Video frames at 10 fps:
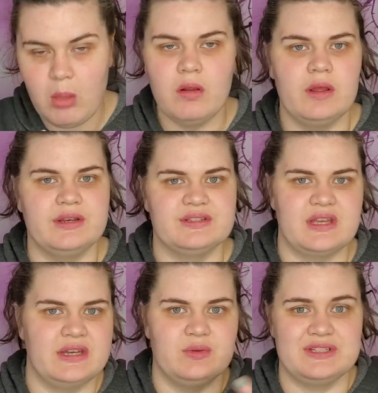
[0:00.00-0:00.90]
and
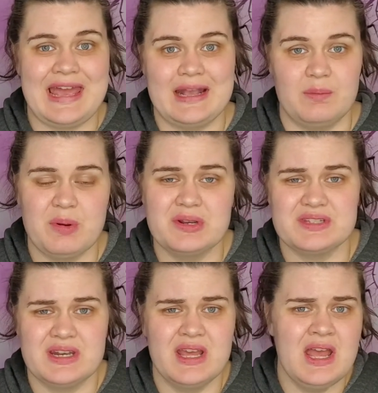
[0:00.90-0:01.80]
decide to attack a
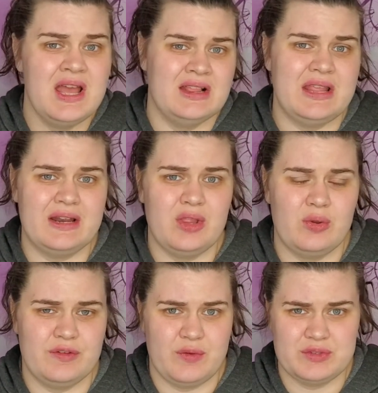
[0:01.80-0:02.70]
person, let
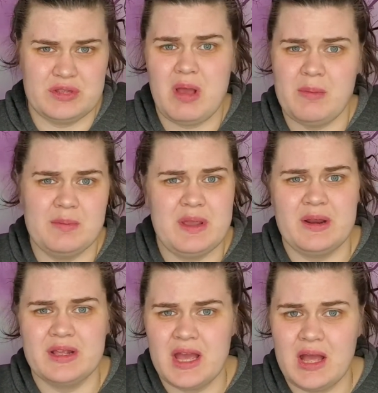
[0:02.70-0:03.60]
alone if it was a mama bear
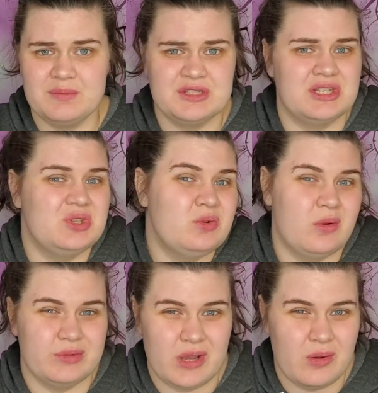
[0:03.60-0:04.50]
and cubs. Like, you
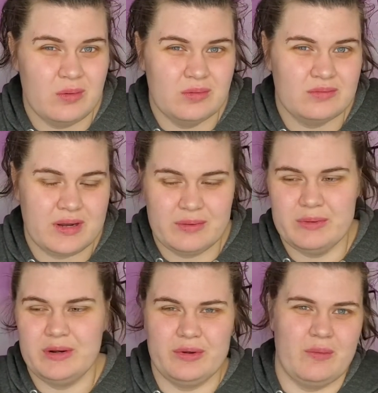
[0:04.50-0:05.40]
don't know, right?
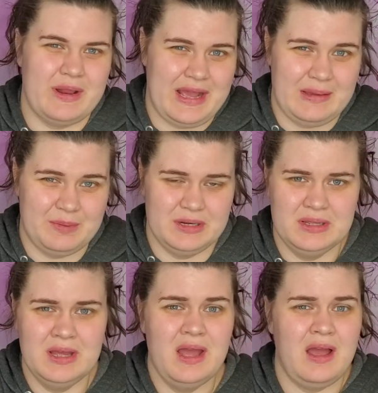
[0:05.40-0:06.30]
We don't know what happened.
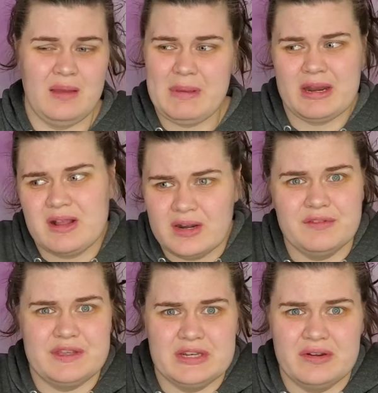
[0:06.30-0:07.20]
A bear could
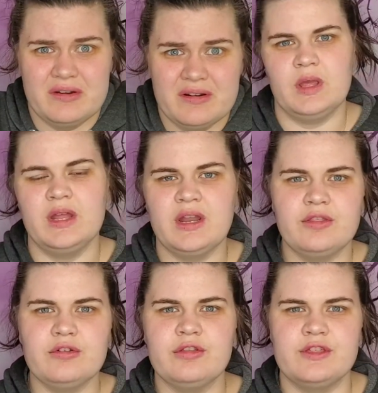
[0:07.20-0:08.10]
have eaten her.
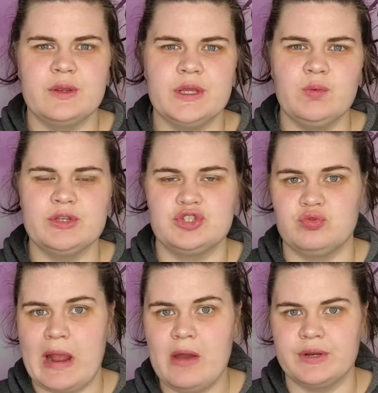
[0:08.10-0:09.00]
Another theory was
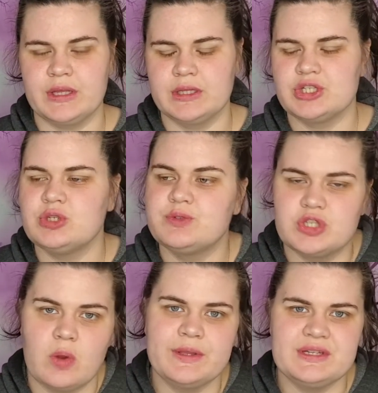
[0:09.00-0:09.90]
drowning. Like, she was
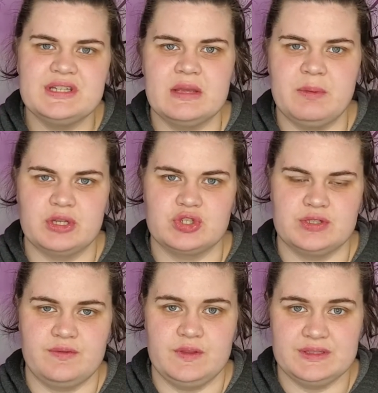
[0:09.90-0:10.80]
going to take
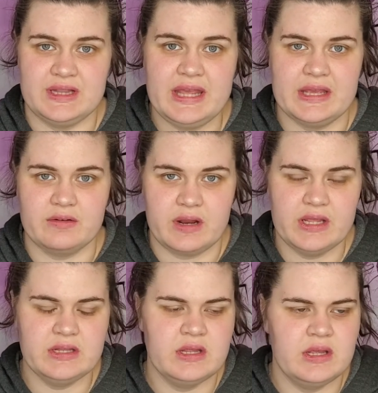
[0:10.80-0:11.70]
pictures of this lake, right?